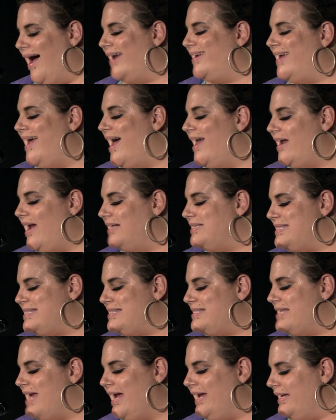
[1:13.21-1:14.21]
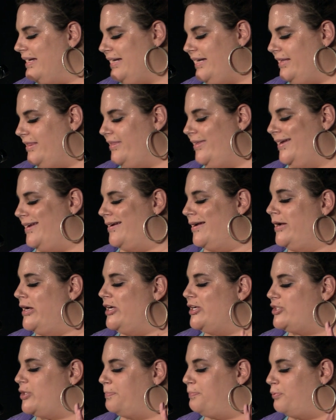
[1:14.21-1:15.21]
I cannot say anything
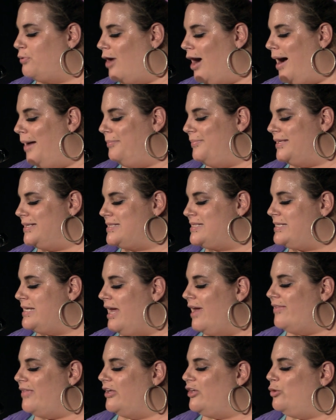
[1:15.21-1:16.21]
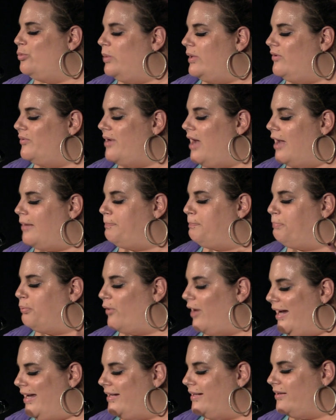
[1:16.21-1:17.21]
to promise that you will not
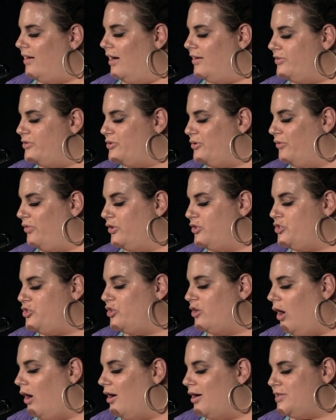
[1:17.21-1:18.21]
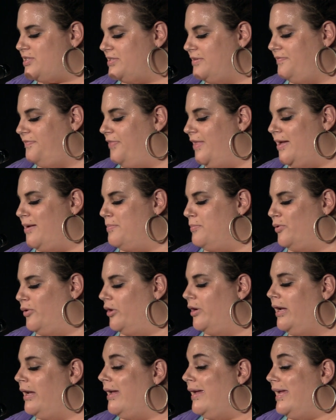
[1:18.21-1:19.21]
break under the charge of them
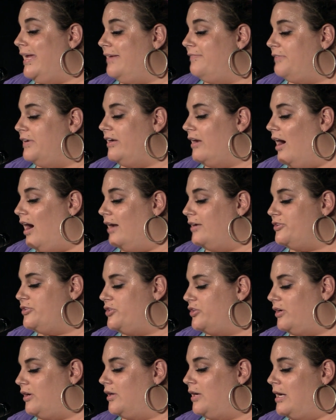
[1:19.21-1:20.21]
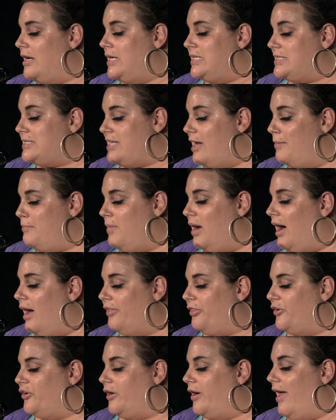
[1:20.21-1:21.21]
or even under some
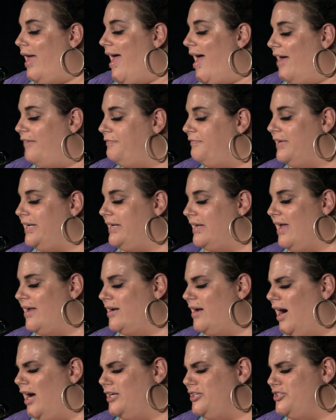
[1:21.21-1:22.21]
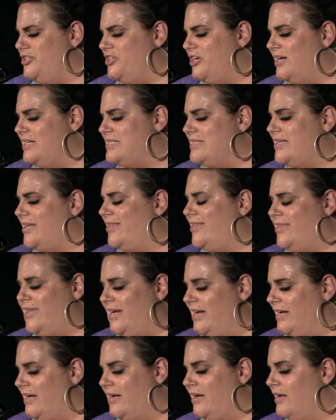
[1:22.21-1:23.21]
other heavy and unjust
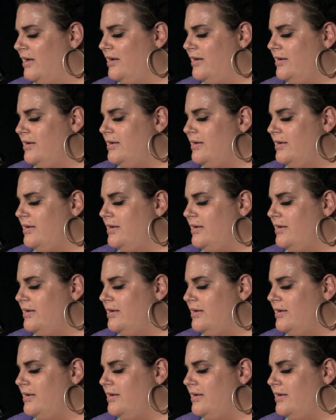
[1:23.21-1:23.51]
thing,